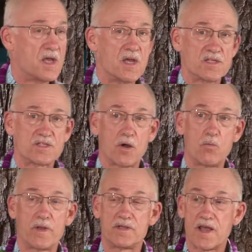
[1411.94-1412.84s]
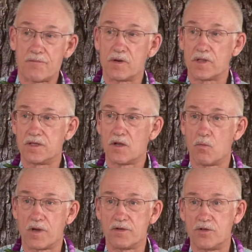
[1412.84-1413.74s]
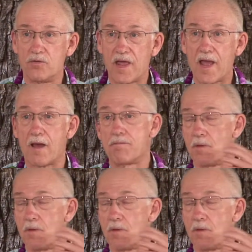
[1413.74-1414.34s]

So we definitely don't want to do that.